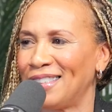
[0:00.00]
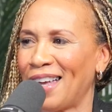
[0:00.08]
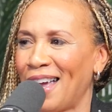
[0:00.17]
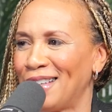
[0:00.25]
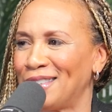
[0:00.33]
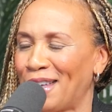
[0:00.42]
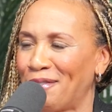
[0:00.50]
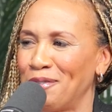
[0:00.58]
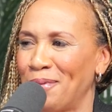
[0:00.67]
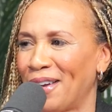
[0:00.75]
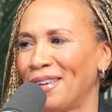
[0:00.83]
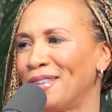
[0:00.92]
ask
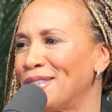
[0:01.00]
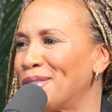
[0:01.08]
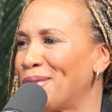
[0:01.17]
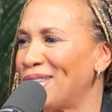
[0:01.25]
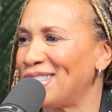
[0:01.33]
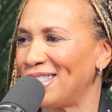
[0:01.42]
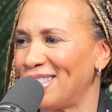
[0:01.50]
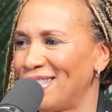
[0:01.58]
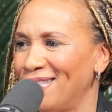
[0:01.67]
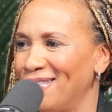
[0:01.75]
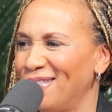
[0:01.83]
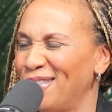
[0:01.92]
everybody this
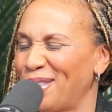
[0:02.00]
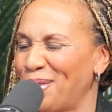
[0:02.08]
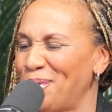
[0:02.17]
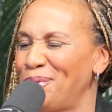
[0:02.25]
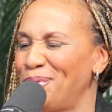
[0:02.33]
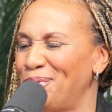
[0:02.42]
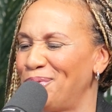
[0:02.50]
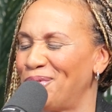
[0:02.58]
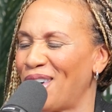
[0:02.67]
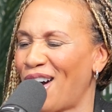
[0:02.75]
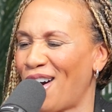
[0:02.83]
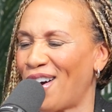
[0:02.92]
question: who
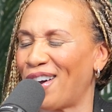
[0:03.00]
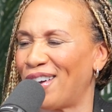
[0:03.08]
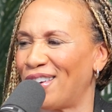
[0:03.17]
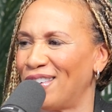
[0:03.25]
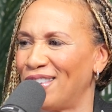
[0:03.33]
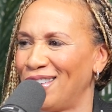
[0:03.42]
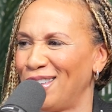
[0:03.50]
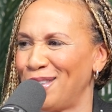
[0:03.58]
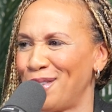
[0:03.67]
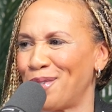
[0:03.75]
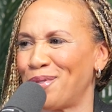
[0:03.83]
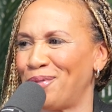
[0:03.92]
are
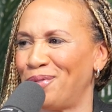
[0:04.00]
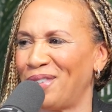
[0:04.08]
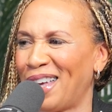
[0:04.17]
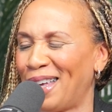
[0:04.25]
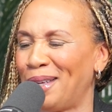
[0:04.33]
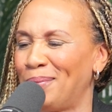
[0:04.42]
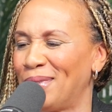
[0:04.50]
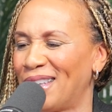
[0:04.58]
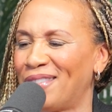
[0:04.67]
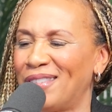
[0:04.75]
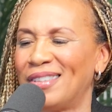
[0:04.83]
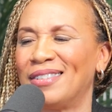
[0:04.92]
you, Abe
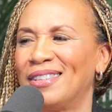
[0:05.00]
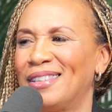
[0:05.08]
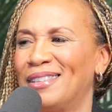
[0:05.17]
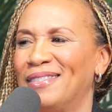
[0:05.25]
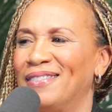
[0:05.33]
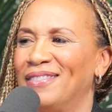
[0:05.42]
Givens?